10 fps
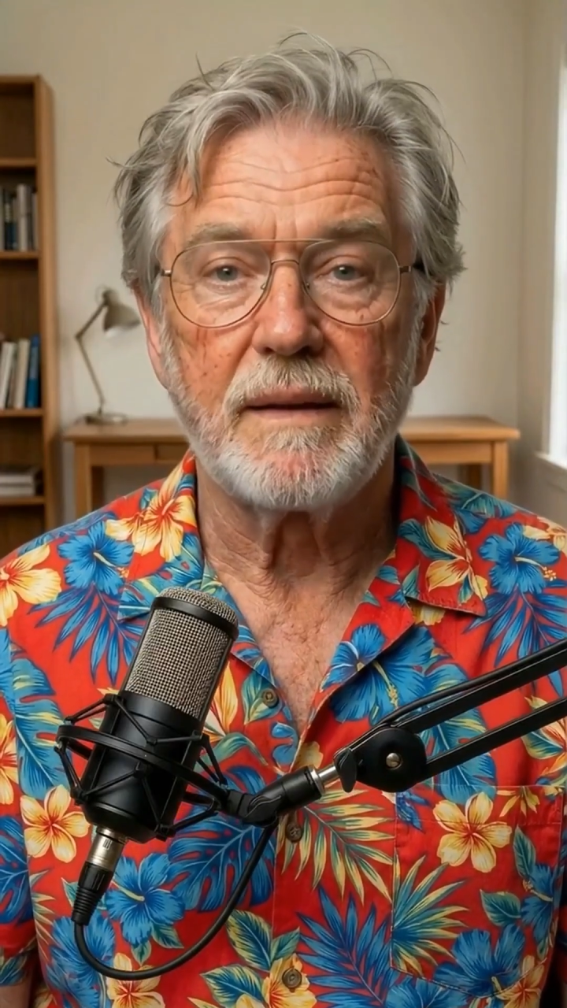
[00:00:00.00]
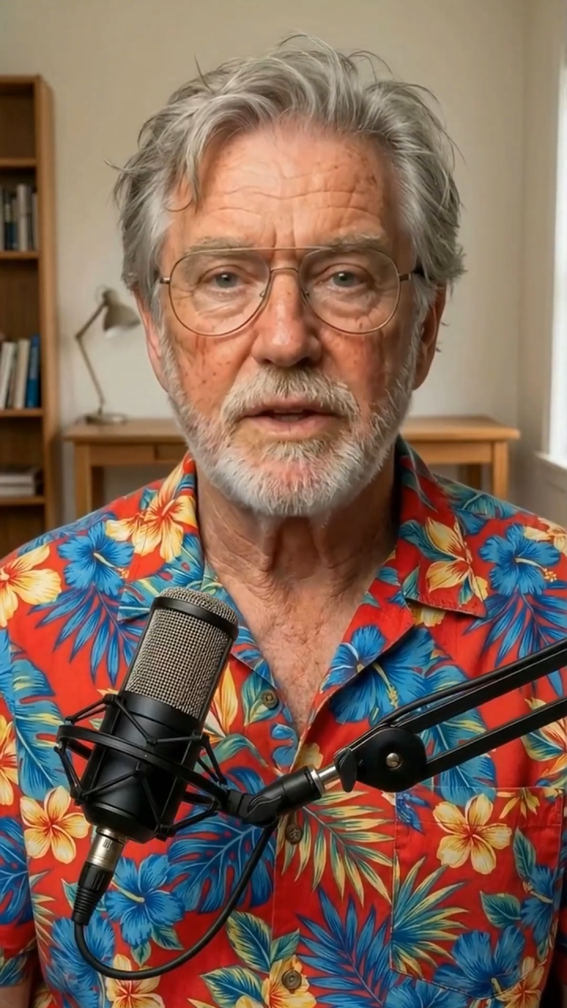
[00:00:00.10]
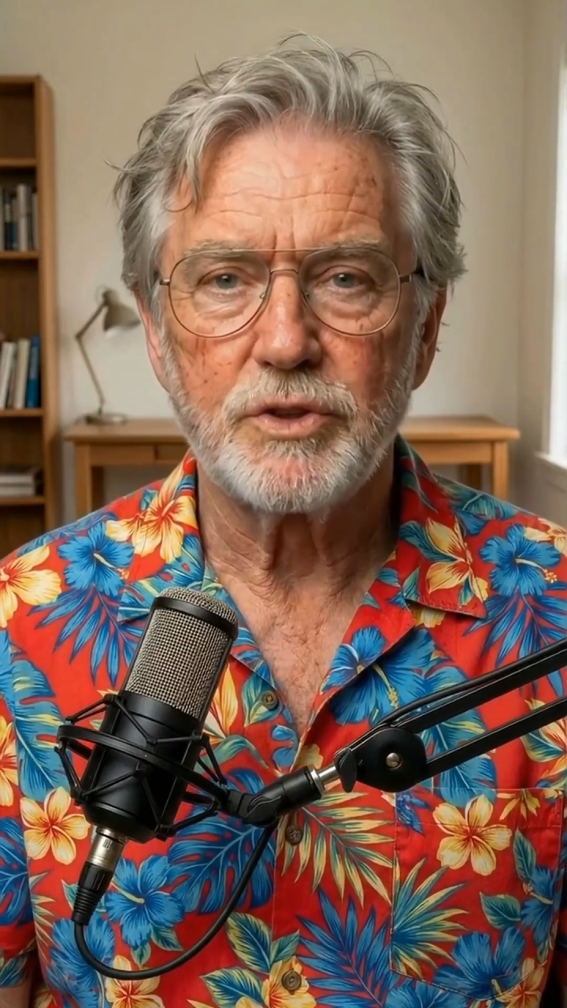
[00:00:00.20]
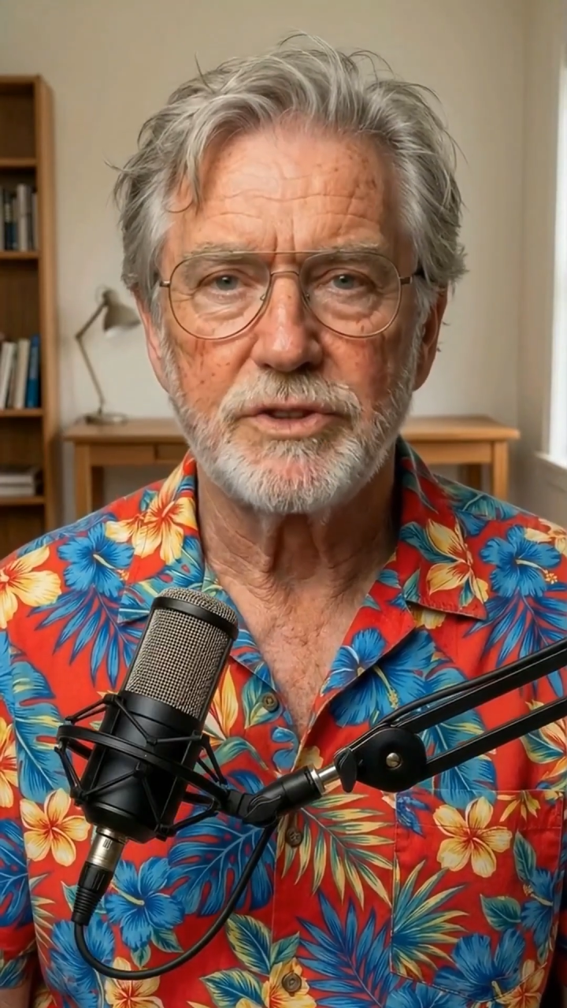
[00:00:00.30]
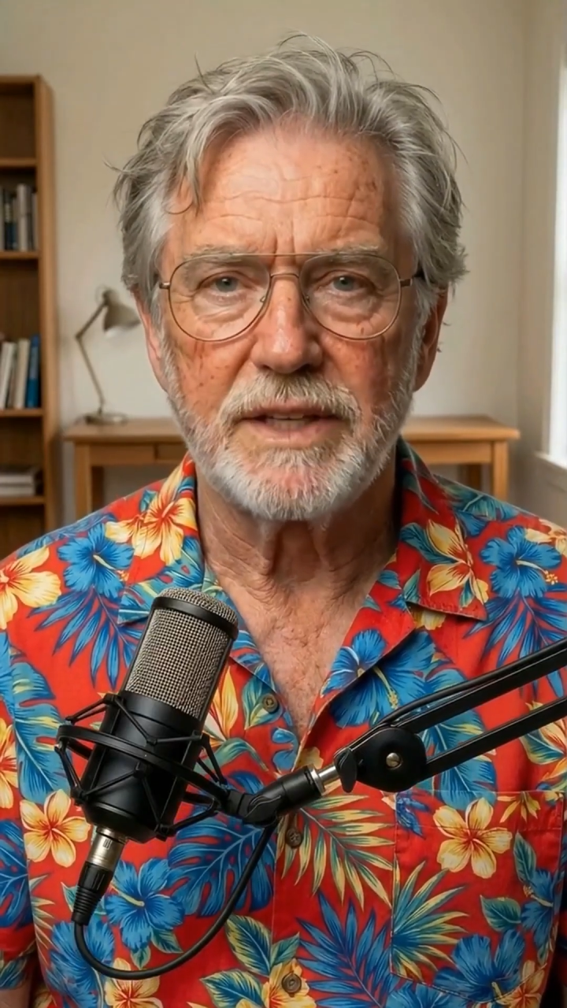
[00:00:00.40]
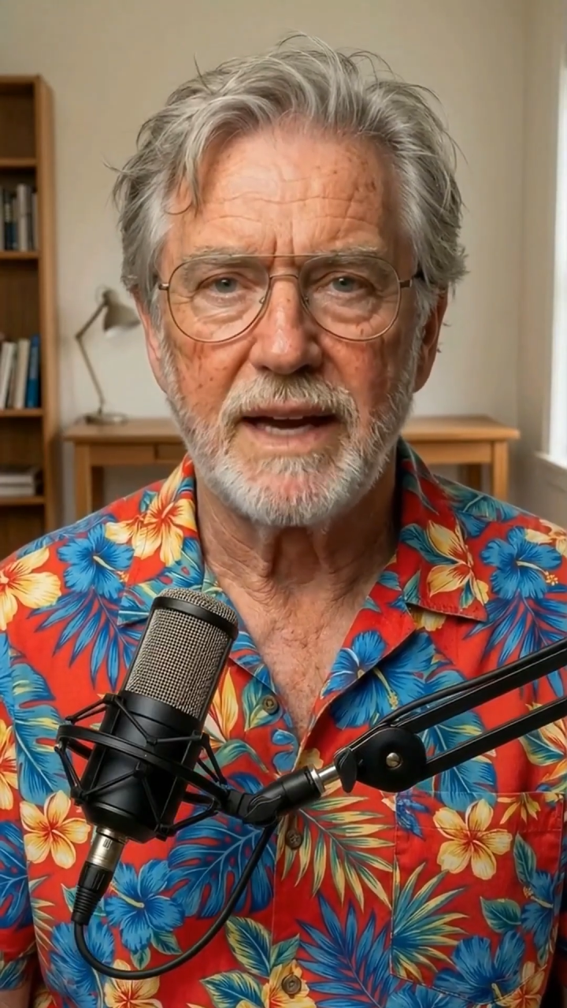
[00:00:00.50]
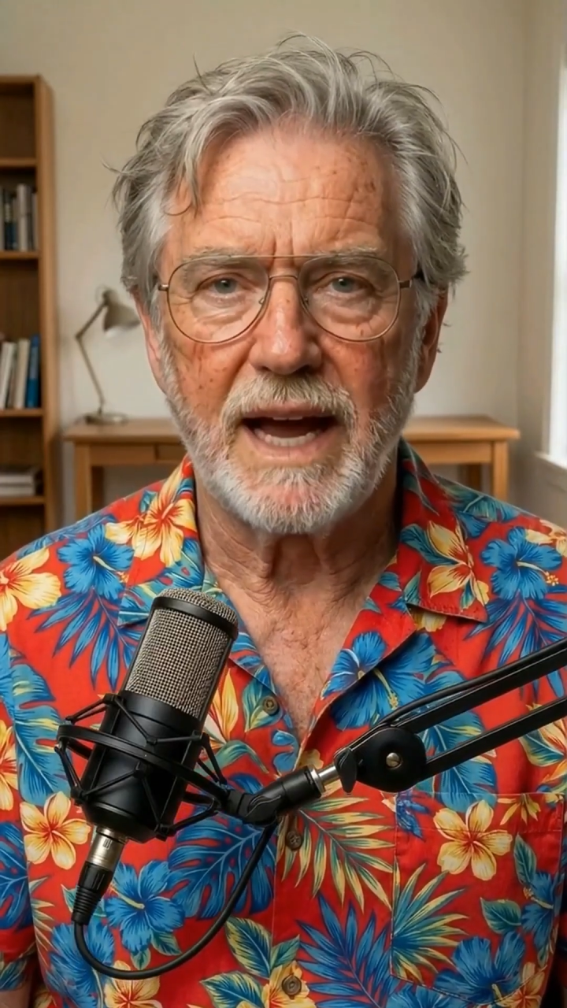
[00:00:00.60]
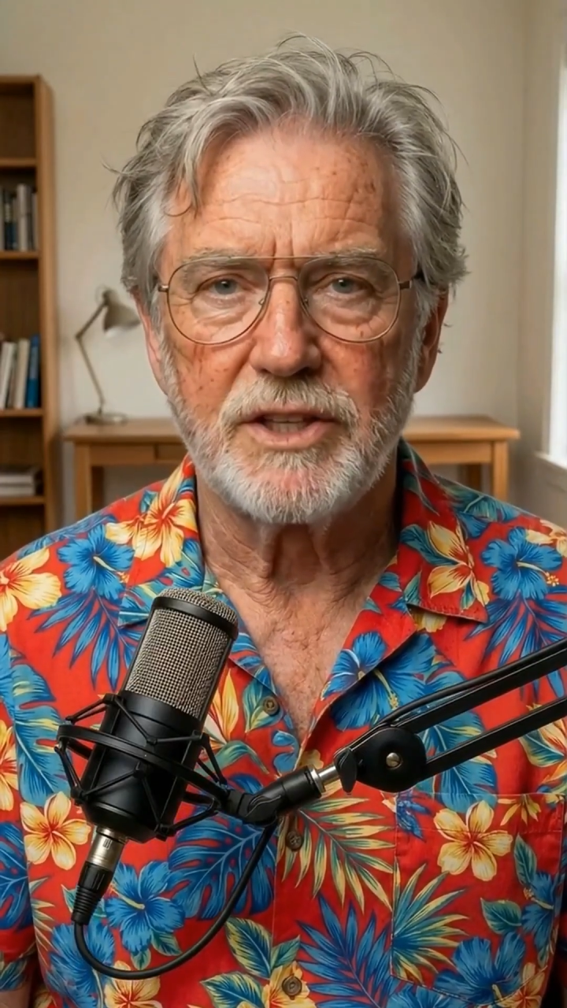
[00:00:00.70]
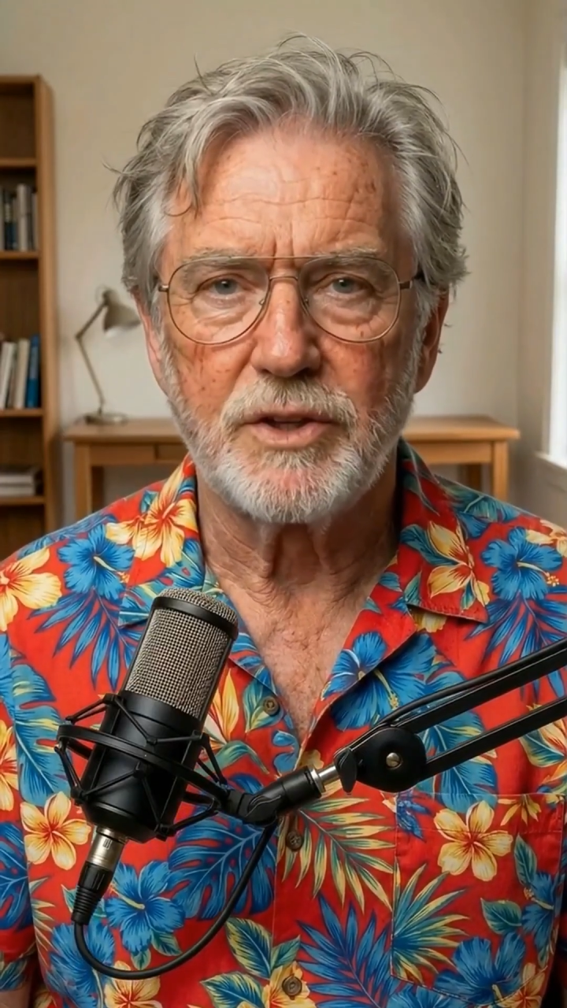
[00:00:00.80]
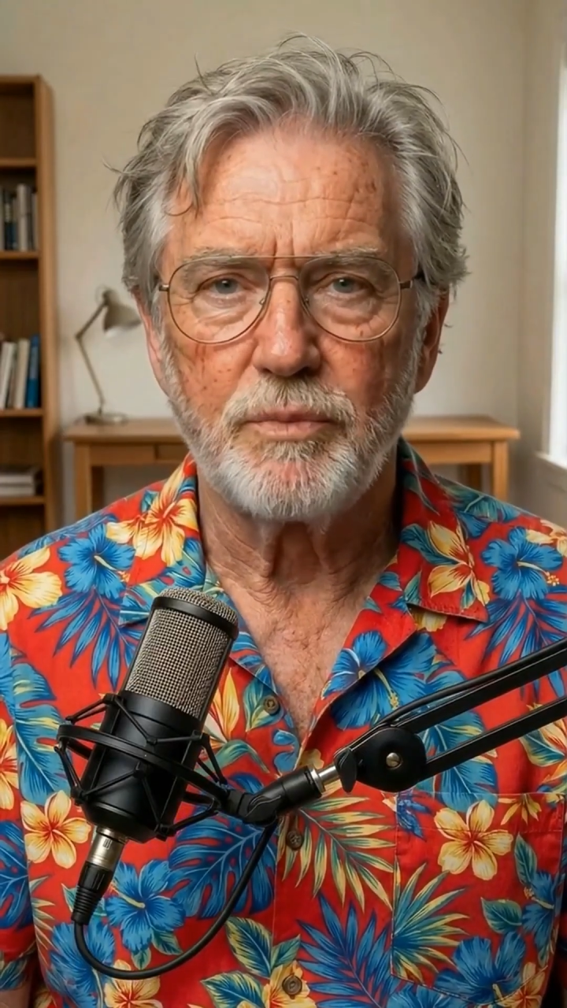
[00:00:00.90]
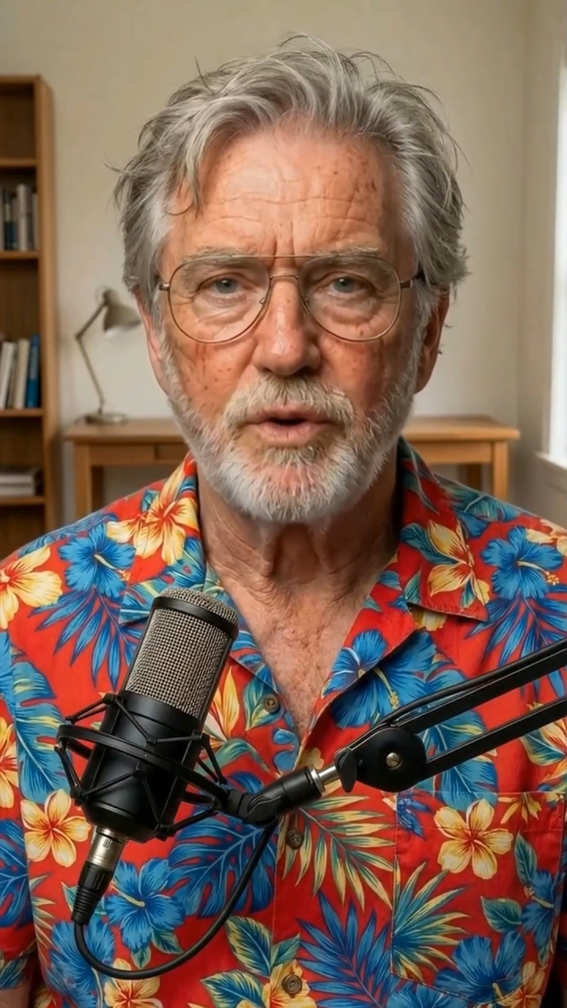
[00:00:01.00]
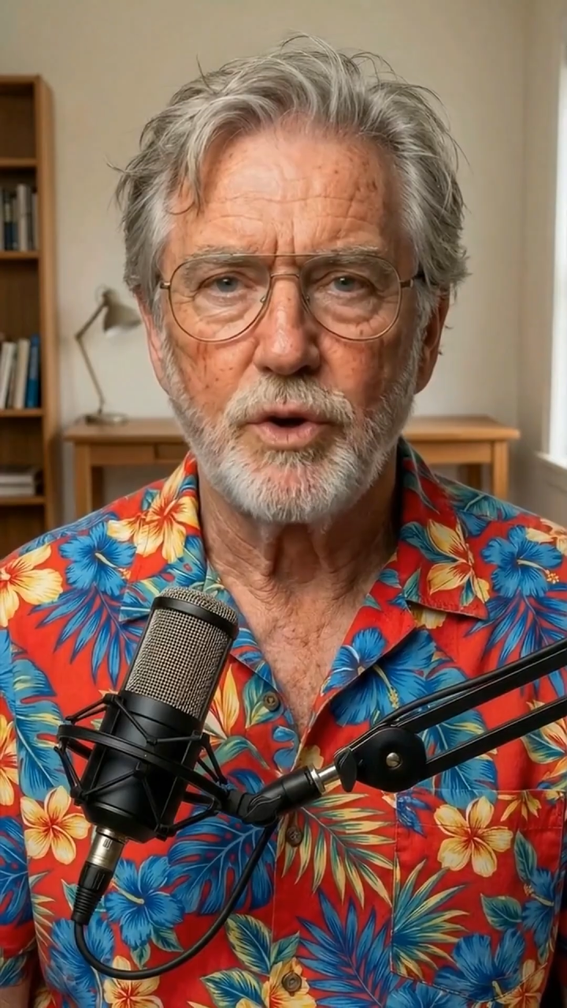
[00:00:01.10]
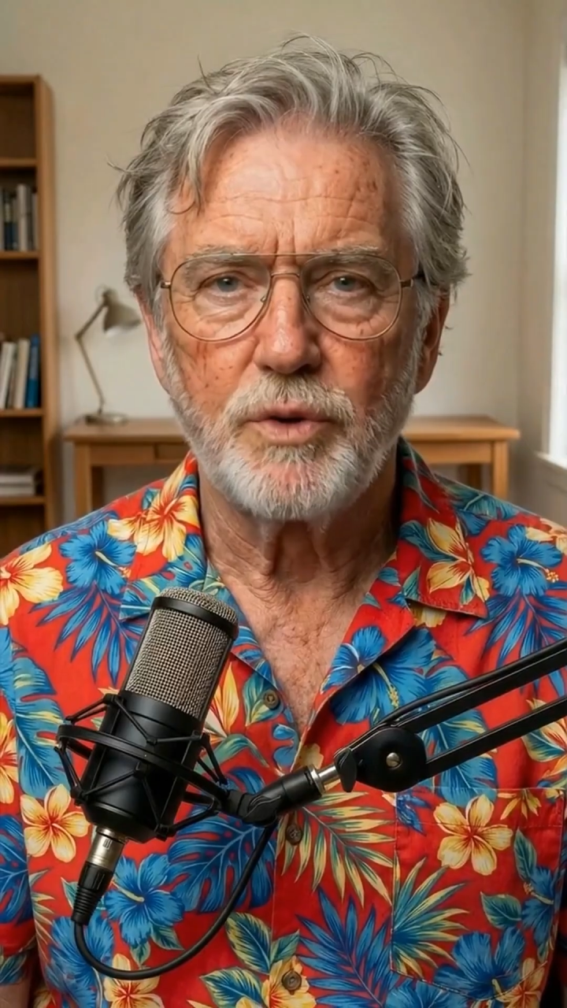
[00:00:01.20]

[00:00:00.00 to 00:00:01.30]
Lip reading: Use the National Voter